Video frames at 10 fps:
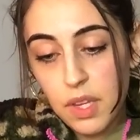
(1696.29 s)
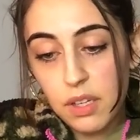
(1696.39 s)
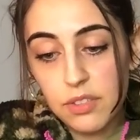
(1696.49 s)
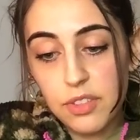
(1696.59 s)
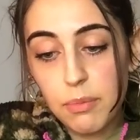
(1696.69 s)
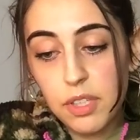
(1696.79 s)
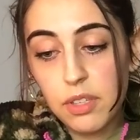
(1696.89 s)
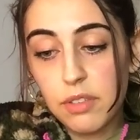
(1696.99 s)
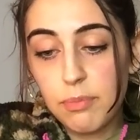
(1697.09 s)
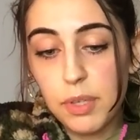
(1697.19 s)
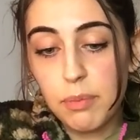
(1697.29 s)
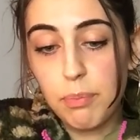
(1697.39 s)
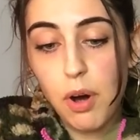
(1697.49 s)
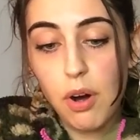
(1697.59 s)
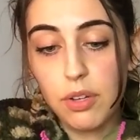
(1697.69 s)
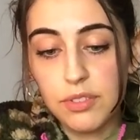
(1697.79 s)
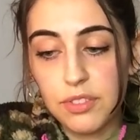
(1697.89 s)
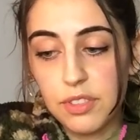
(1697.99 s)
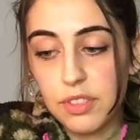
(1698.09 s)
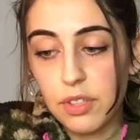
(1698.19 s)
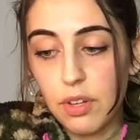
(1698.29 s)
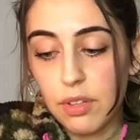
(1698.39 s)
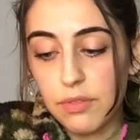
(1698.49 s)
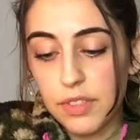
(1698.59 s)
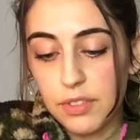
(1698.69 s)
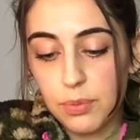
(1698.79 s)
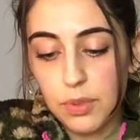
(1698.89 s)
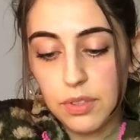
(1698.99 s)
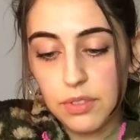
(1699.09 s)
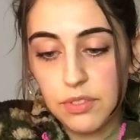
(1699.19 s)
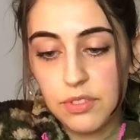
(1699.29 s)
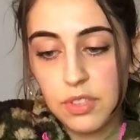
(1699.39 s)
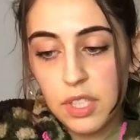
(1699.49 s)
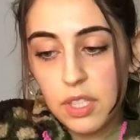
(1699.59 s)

because something could have been paused until all of this was